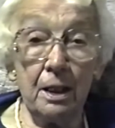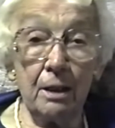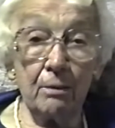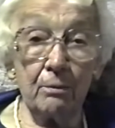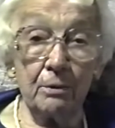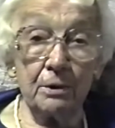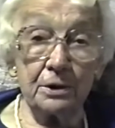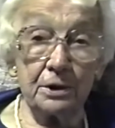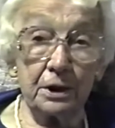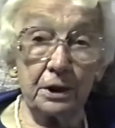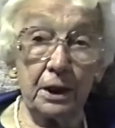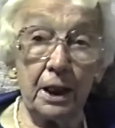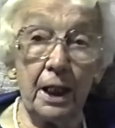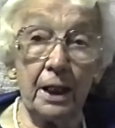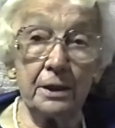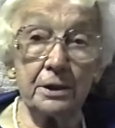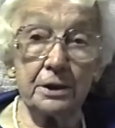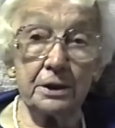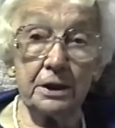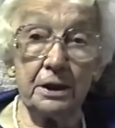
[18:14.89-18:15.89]
was the
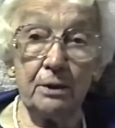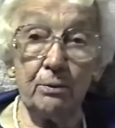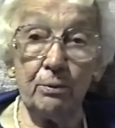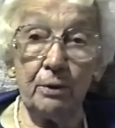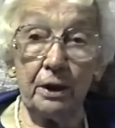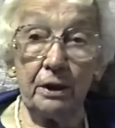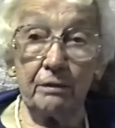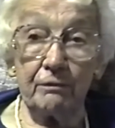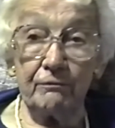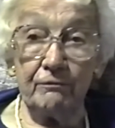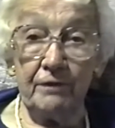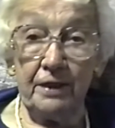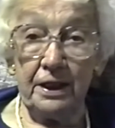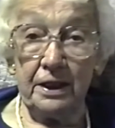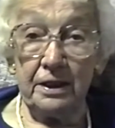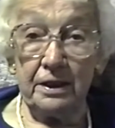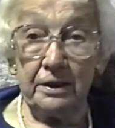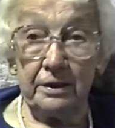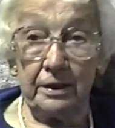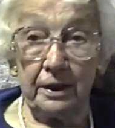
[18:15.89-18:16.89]
cotton seed we could
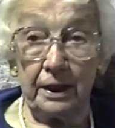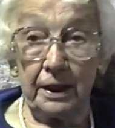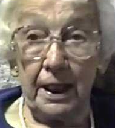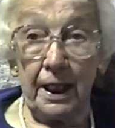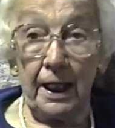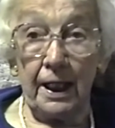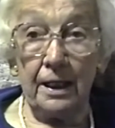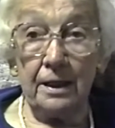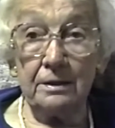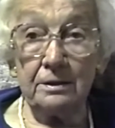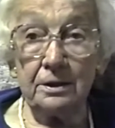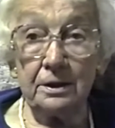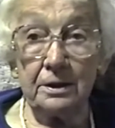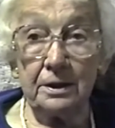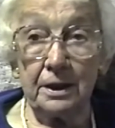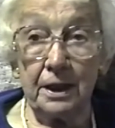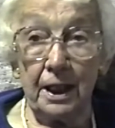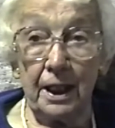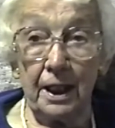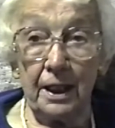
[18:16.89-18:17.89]
feed to the cows and
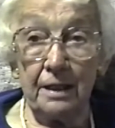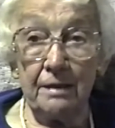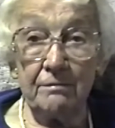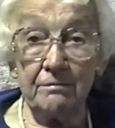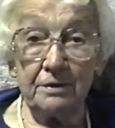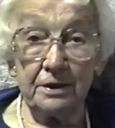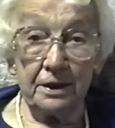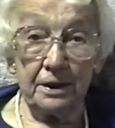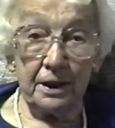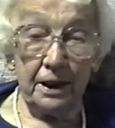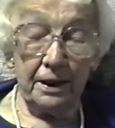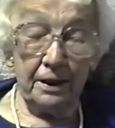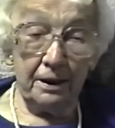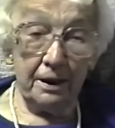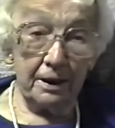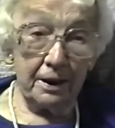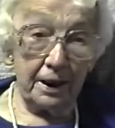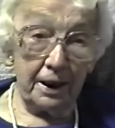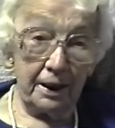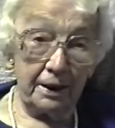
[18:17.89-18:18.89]
calves and other
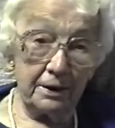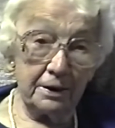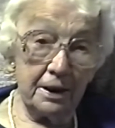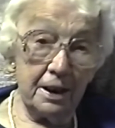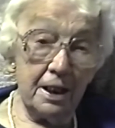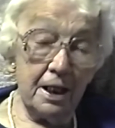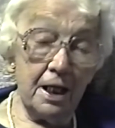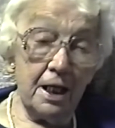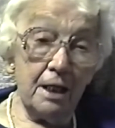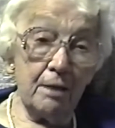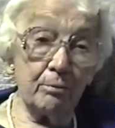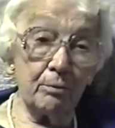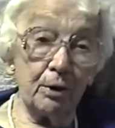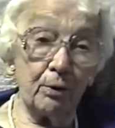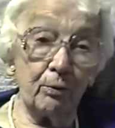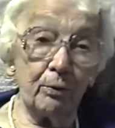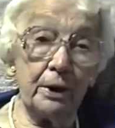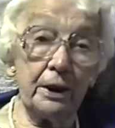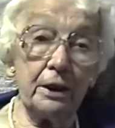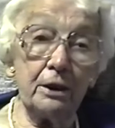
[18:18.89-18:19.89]
things.
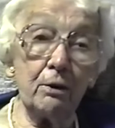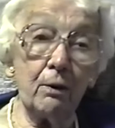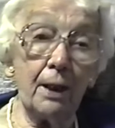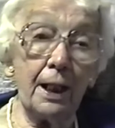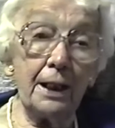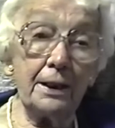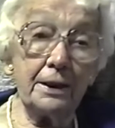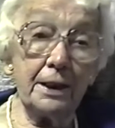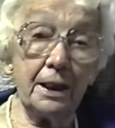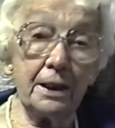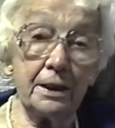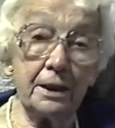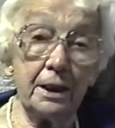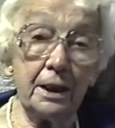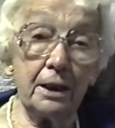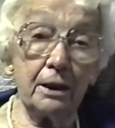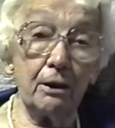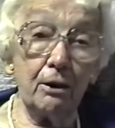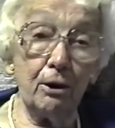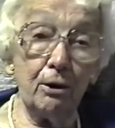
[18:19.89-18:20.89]
But we'd go out there and
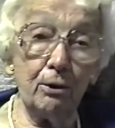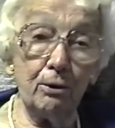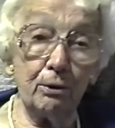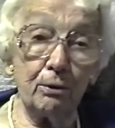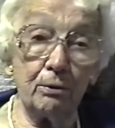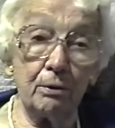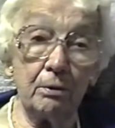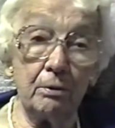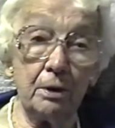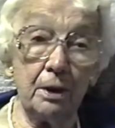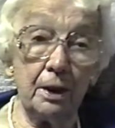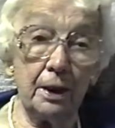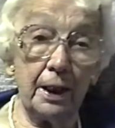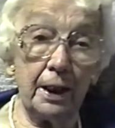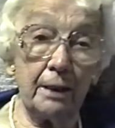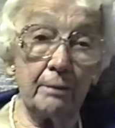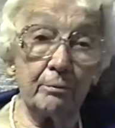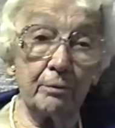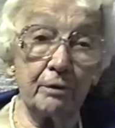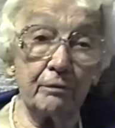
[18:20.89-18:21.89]
dig a hole,
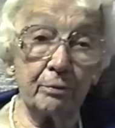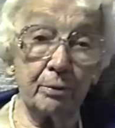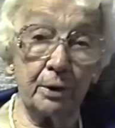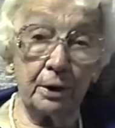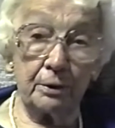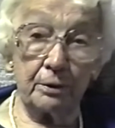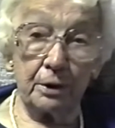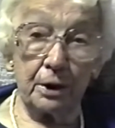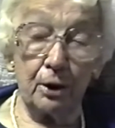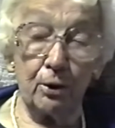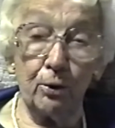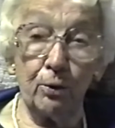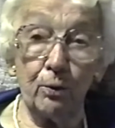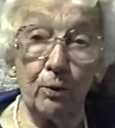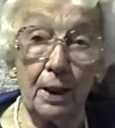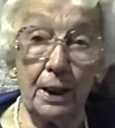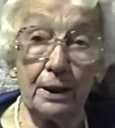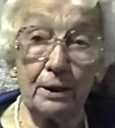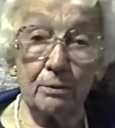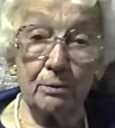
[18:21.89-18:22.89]
and when cold
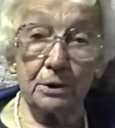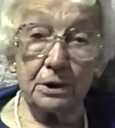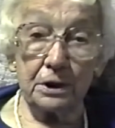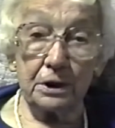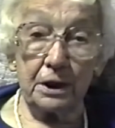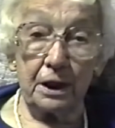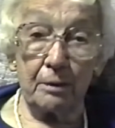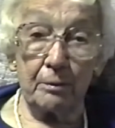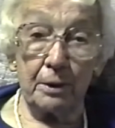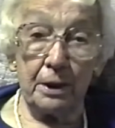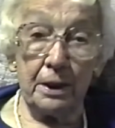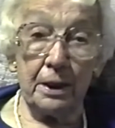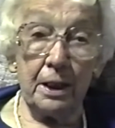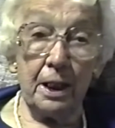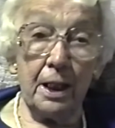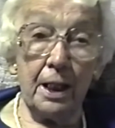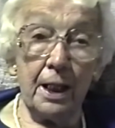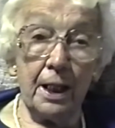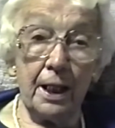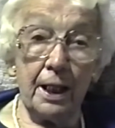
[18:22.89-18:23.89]
weather was coming,
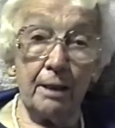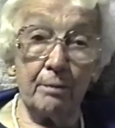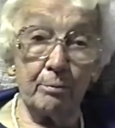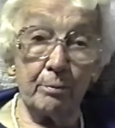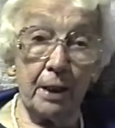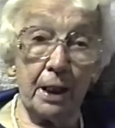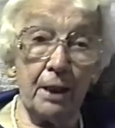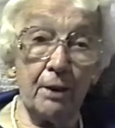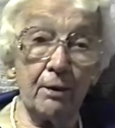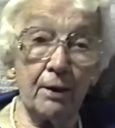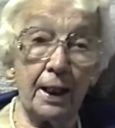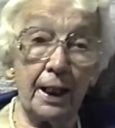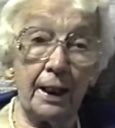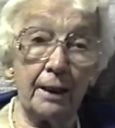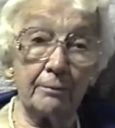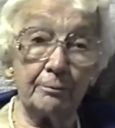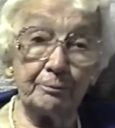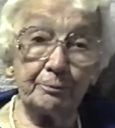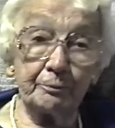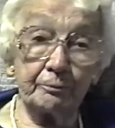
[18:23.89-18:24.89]
and bury
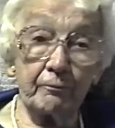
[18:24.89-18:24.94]
our